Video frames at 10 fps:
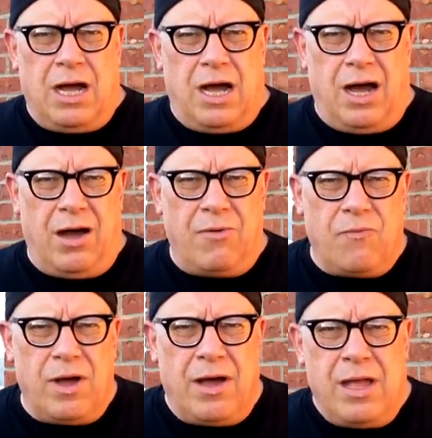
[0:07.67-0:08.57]
Uh,
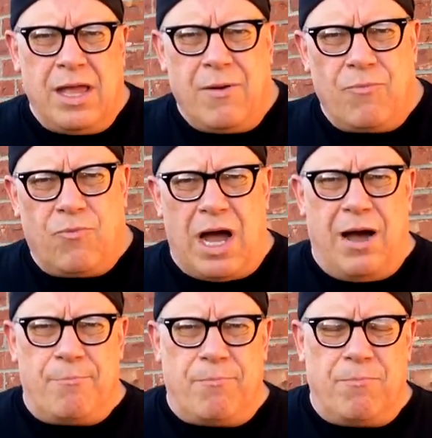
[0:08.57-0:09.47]

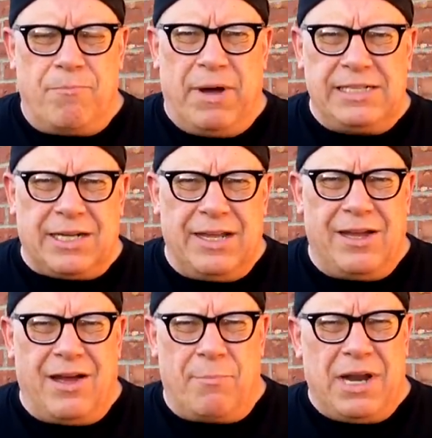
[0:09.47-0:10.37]
I'm
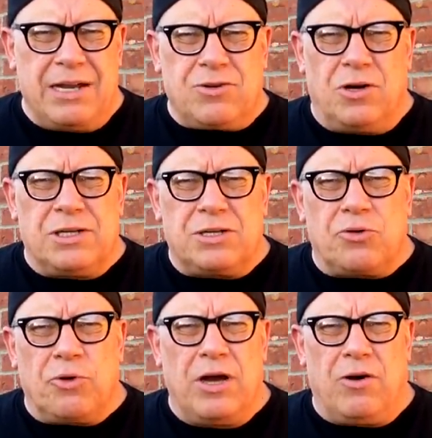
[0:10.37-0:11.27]
basically I'm not going to
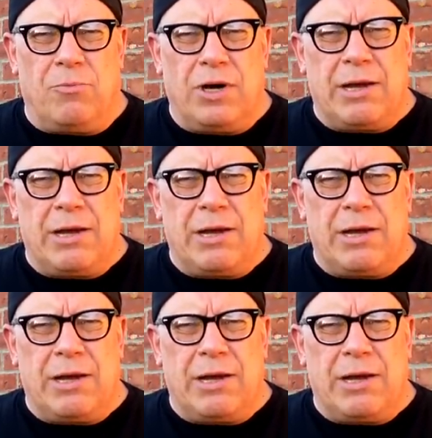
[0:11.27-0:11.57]
grill them.